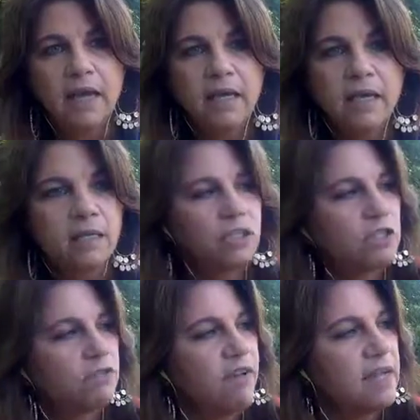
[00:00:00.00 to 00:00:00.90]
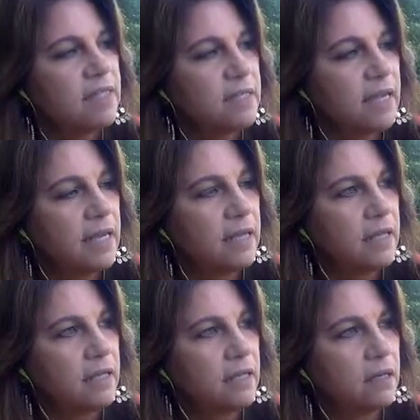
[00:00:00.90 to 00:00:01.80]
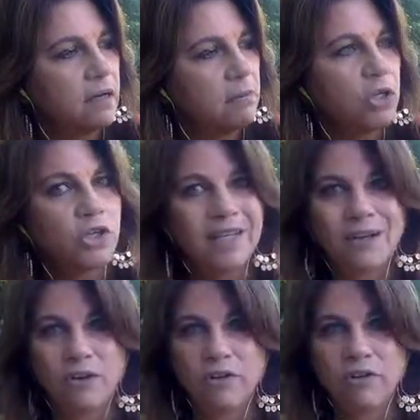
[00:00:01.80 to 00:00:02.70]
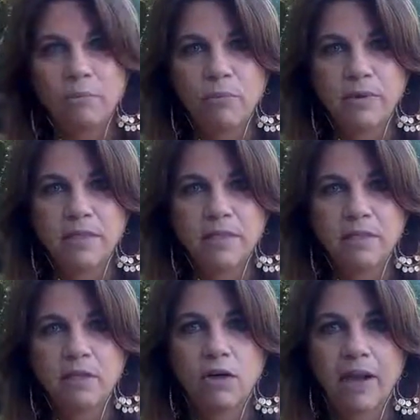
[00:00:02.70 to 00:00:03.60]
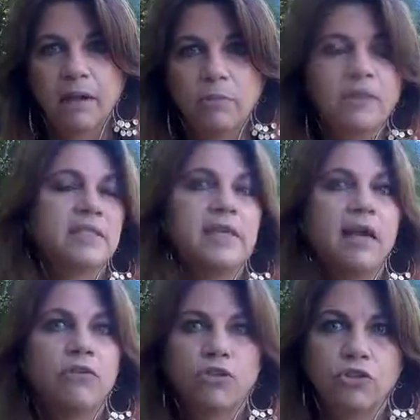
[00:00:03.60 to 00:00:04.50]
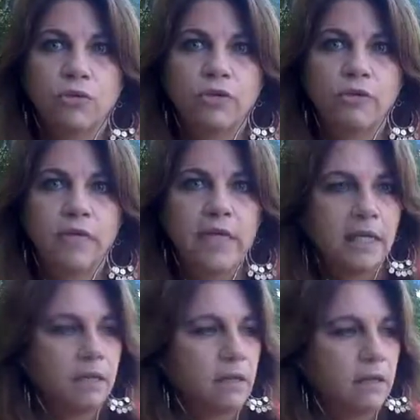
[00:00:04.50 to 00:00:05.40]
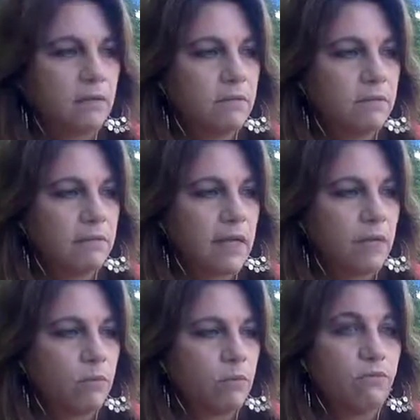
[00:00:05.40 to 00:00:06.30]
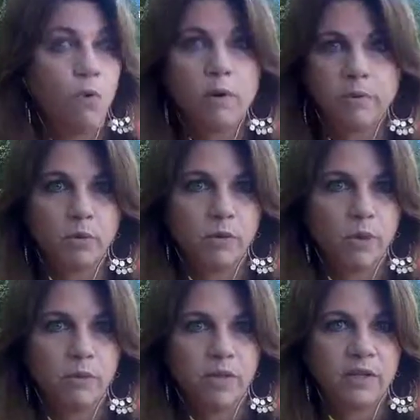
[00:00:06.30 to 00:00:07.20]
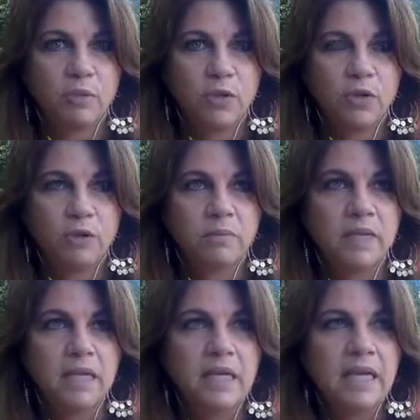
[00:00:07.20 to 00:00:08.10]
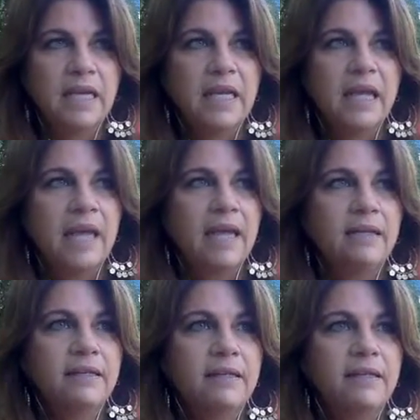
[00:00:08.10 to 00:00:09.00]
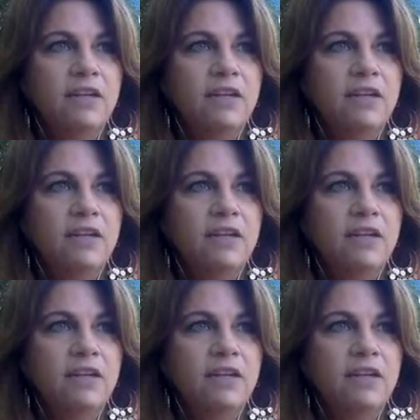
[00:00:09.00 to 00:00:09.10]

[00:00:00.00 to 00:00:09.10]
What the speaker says: and it's just fascinating looking at her thumbprints and her handprints and how they're so unique. They were formed when we were in the womb. And,